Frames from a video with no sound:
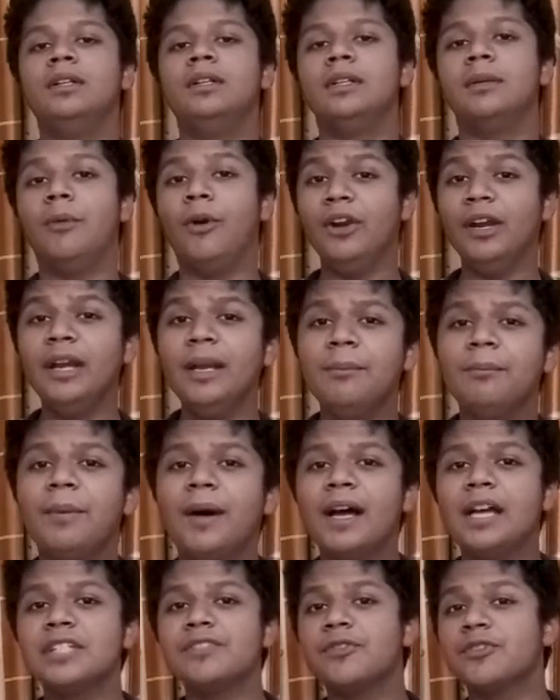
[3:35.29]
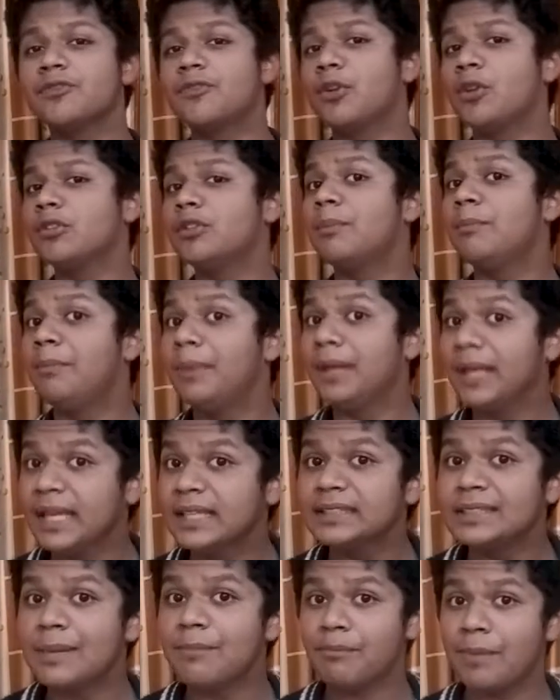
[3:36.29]
The Mauryan Empire was one of the
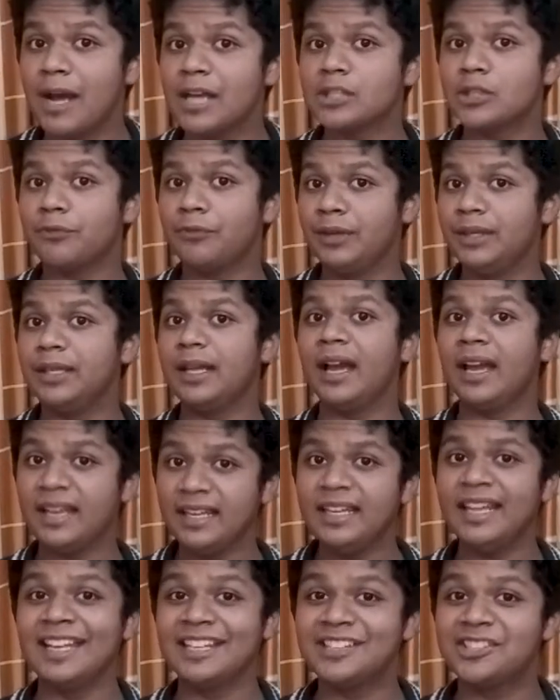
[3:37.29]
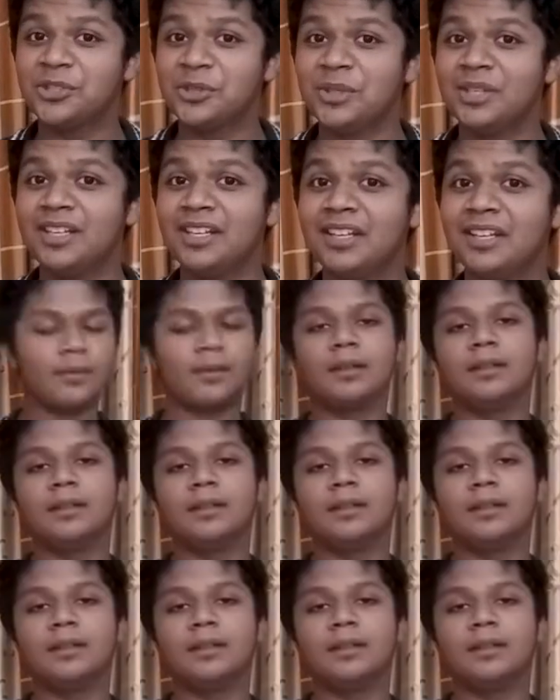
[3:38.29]
biggest empires of India in history.